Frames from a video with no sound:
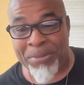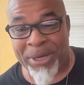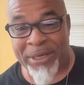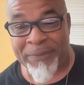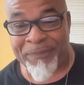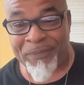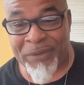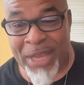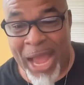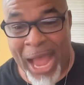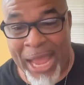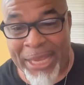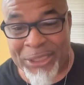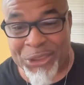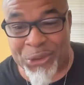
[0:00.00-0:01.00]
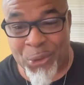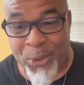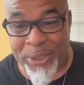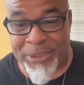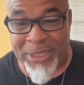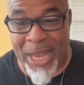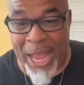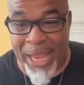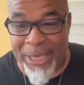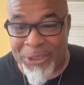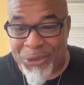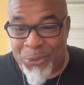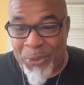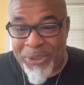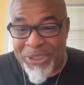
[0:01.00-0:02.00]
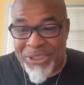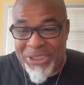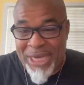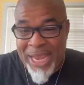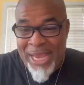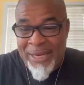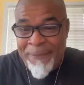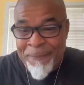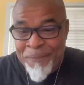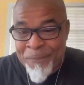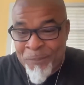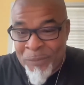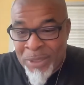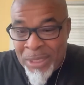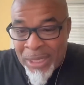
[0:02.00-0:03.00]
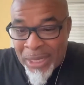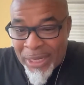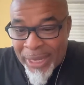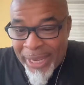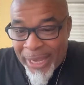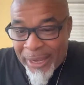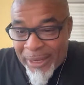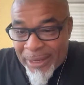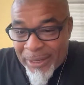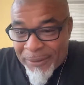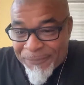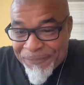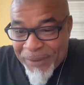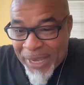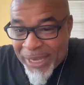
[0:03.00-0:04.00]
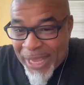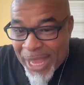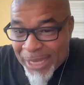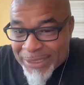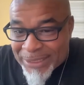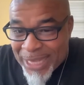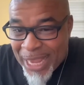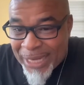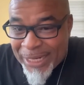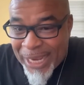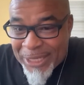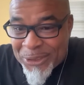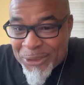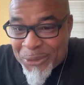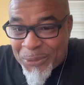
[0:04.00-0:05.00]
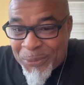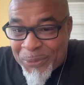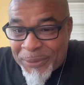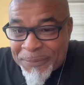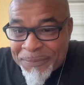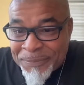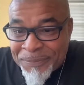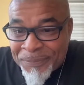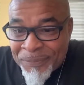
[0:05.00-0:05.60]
But I enjoyed I enjoyed the chat. Uh, hey, uh, Fang Oxide, how you doing?